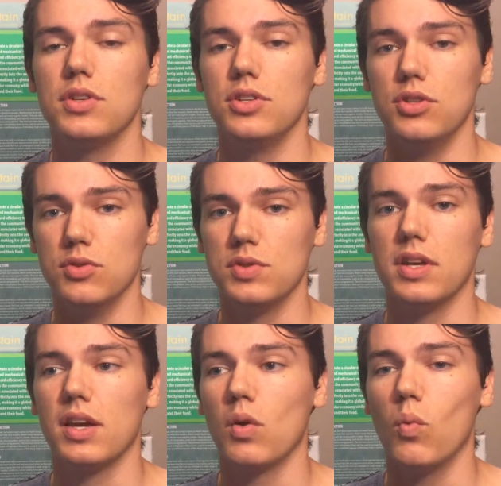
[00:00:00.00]

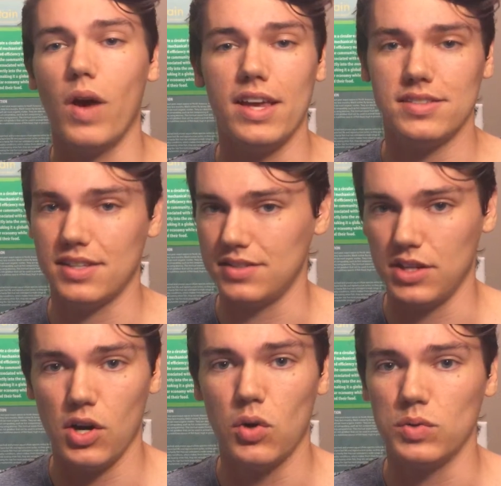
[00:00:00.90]
using waste as
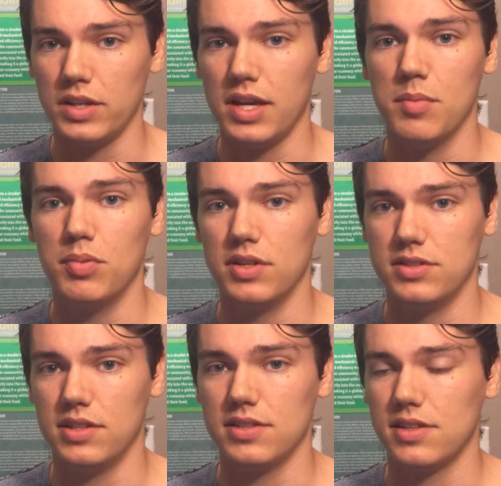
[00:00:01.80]
the only input
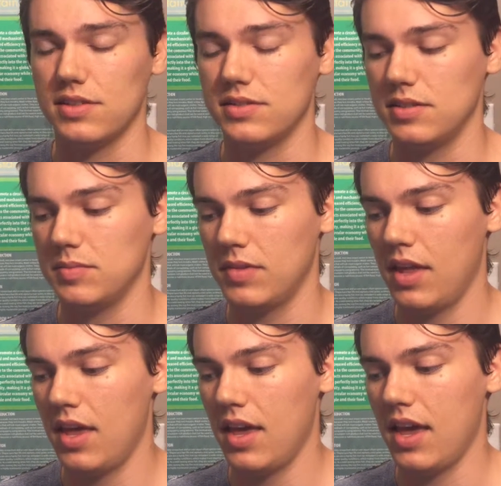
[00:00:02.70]
to the system.
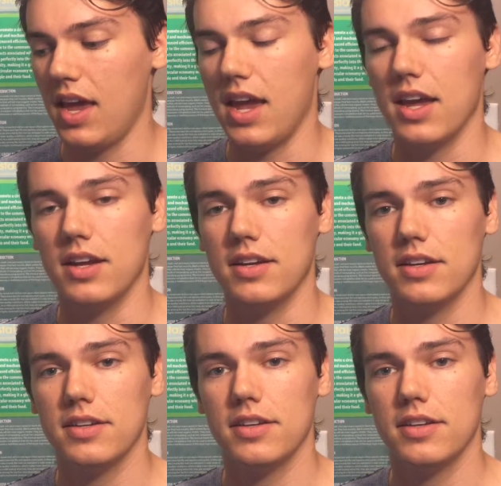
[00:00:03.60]
And